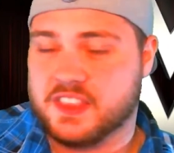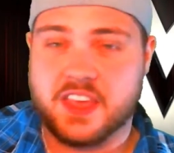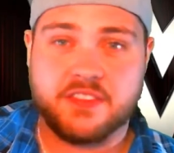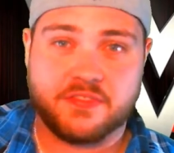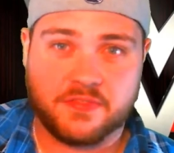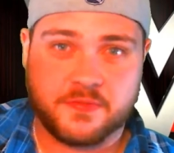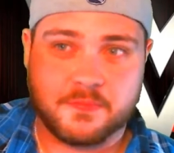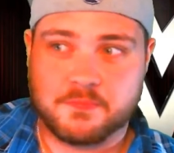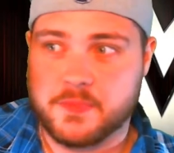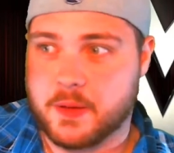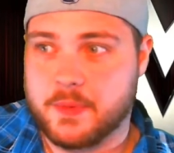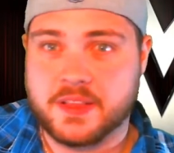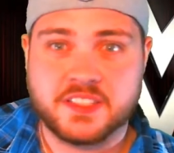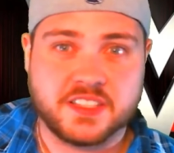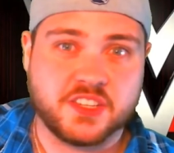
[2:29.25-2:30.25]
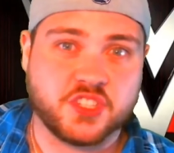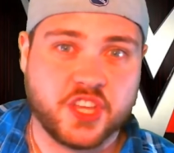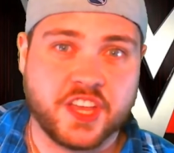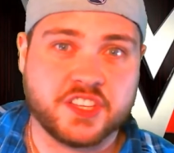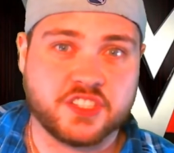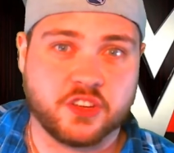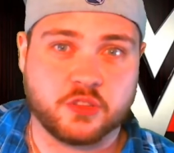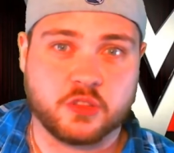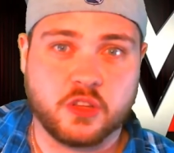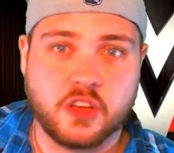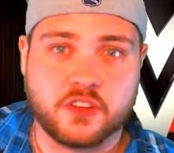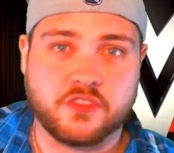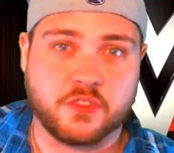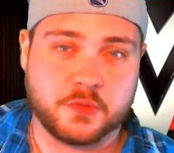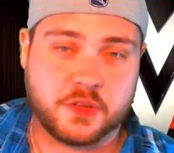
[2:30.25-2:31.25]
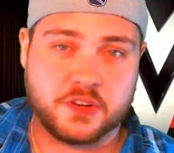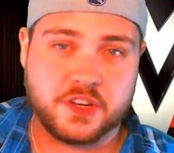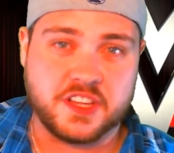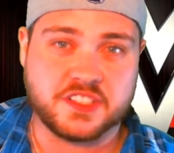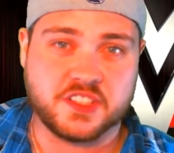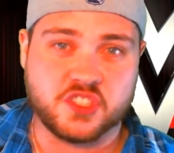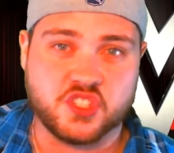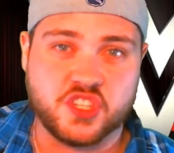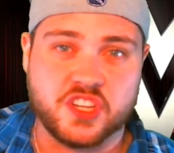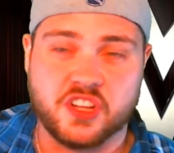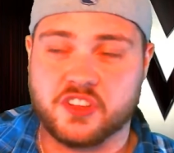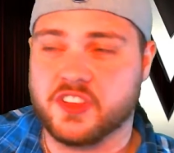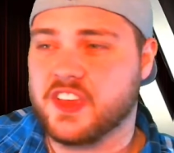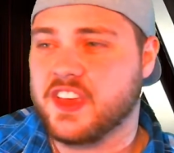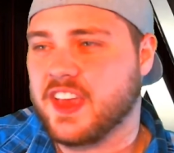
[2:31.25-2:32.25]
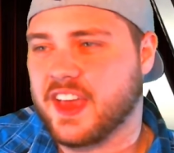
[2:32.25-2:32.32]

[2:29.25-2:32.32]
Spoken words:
they've immensely changed their look from their days in The Shield,